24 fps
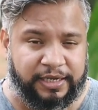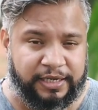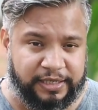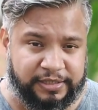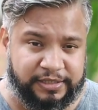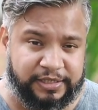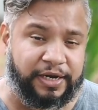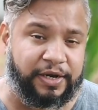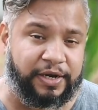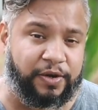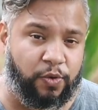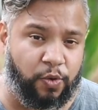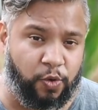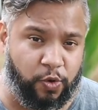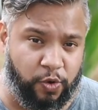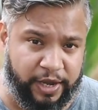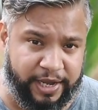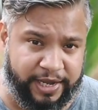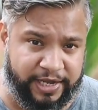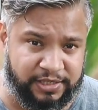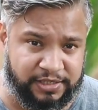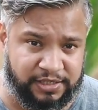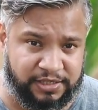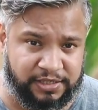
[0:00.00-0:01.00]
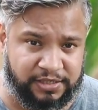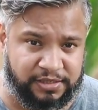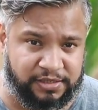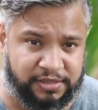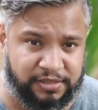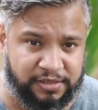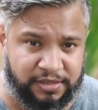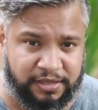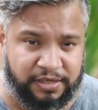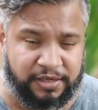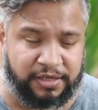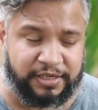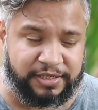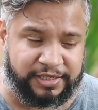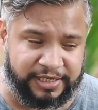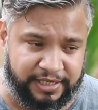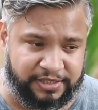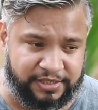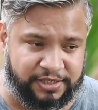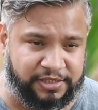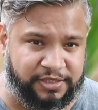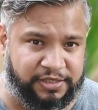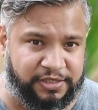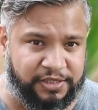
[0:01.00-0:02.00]
In an OIS,
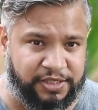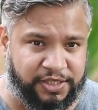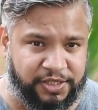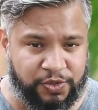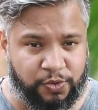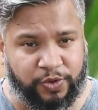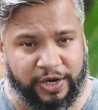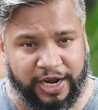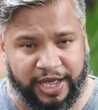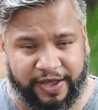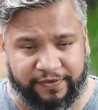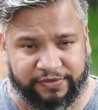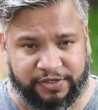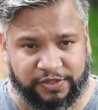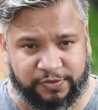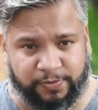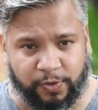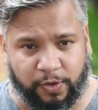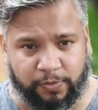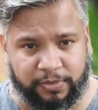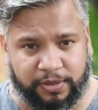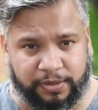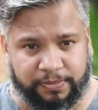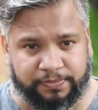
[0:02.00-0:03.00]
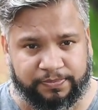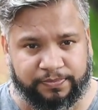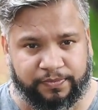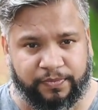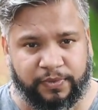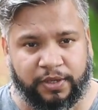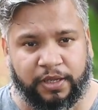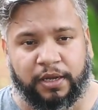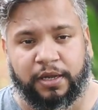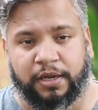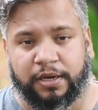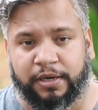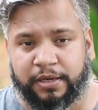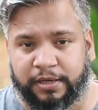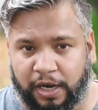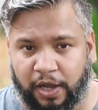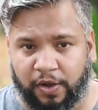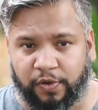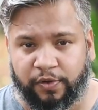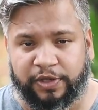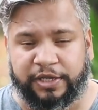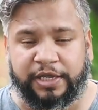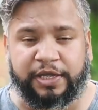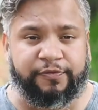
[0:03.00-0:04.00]
yes, you would have this problem.
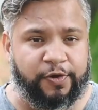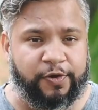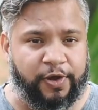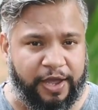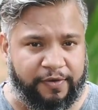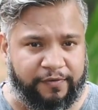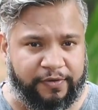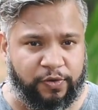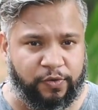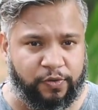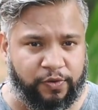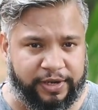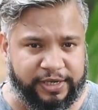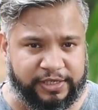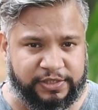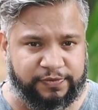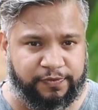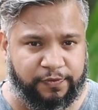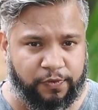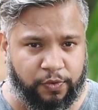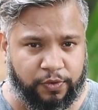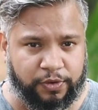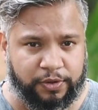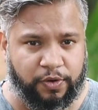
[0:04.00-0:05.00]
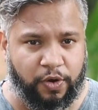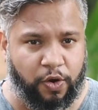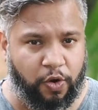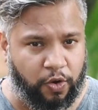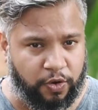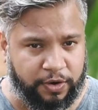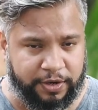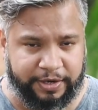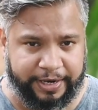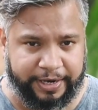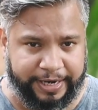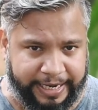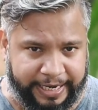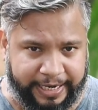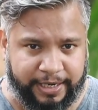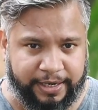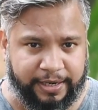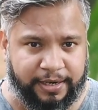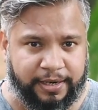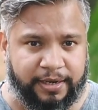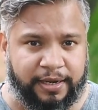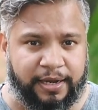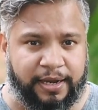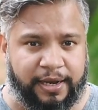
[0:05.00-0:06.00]
Now, if you have an OIS phone already,
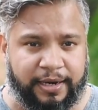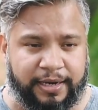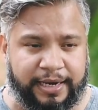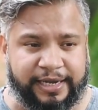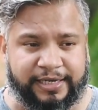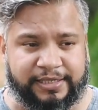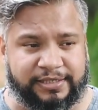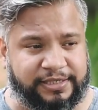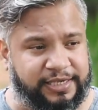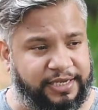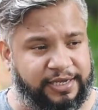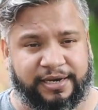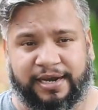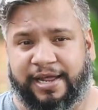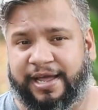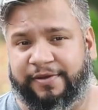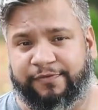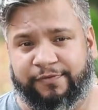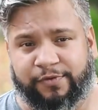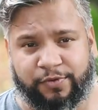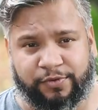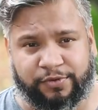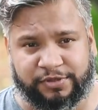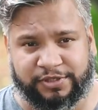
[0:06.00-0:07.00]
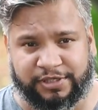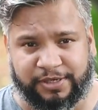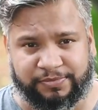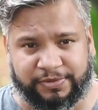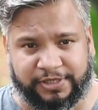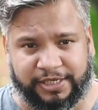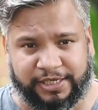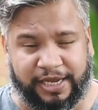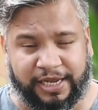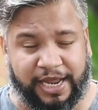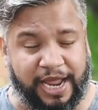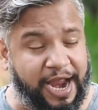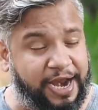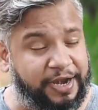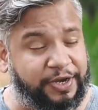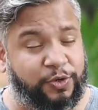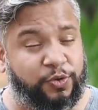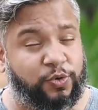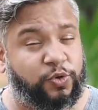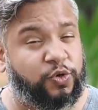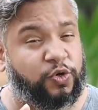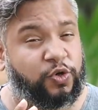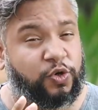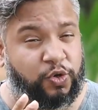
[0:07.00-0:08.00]
like say an iPhone or something, and
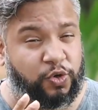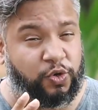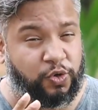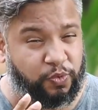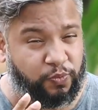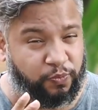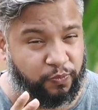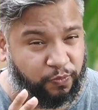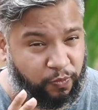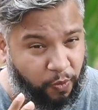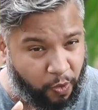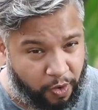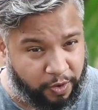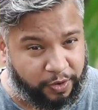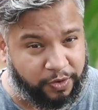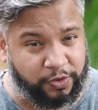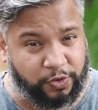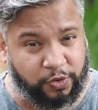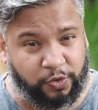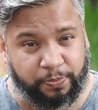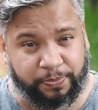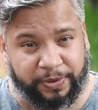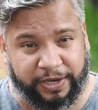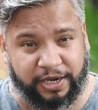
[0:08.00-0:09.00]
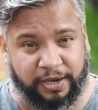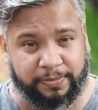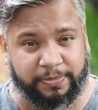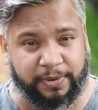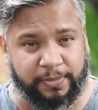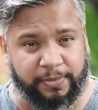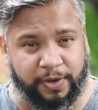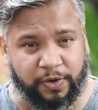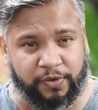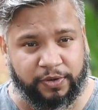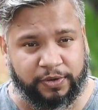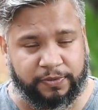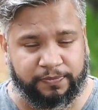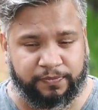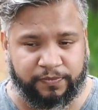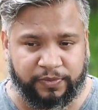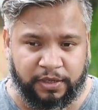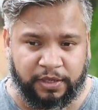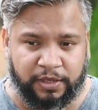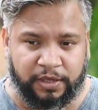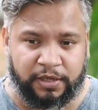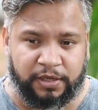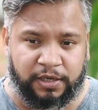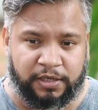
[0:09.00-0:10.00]
you want to pick up a mount,
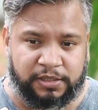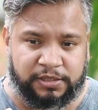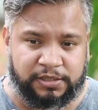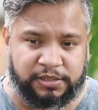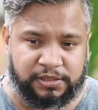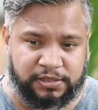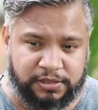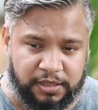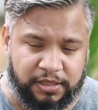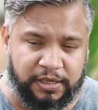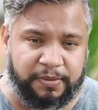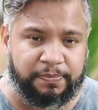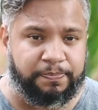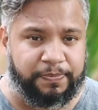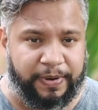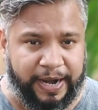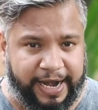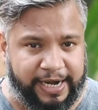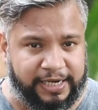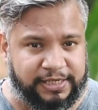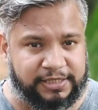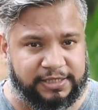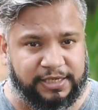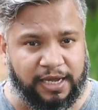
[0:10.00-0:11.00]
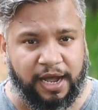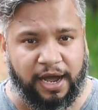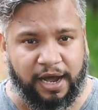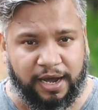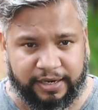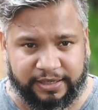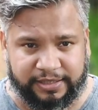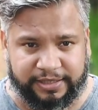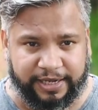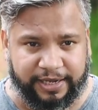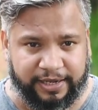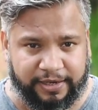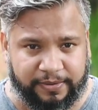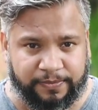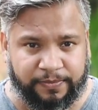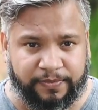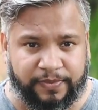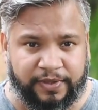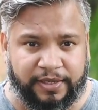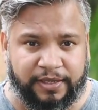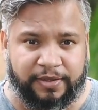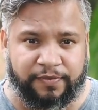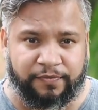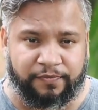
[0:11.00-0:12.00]
certain brands are there
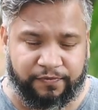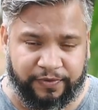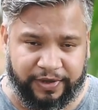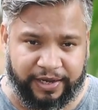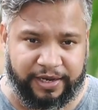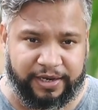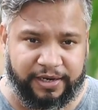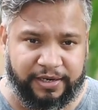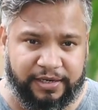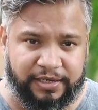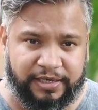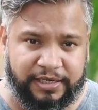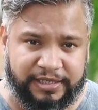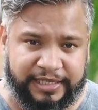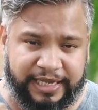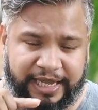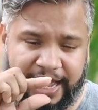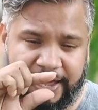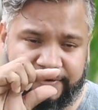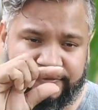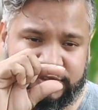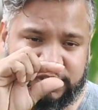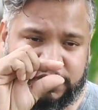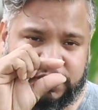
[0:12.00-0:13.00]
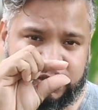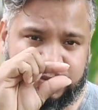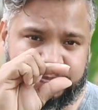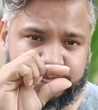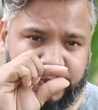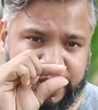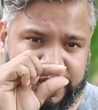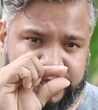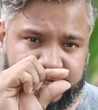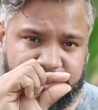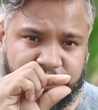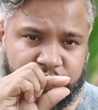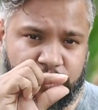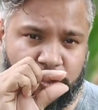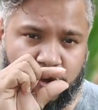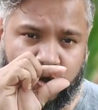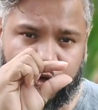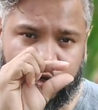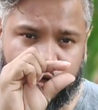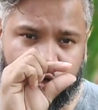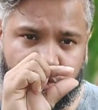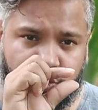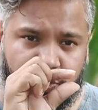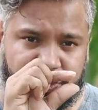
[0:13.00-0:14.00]
wherein they have a sponge or a
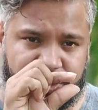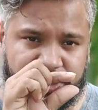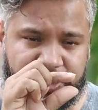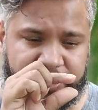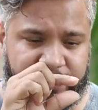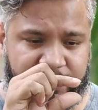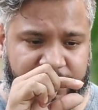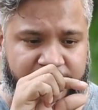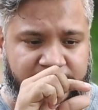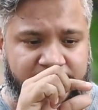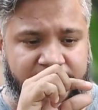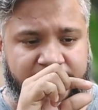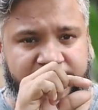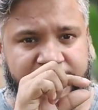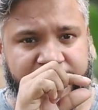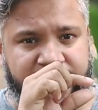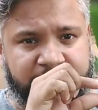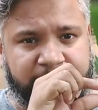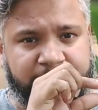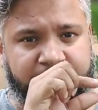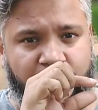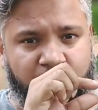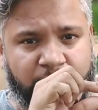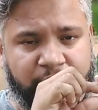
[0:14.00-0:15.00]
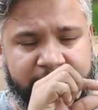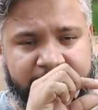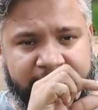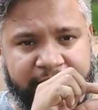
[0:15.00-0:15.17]
cushion near the mounting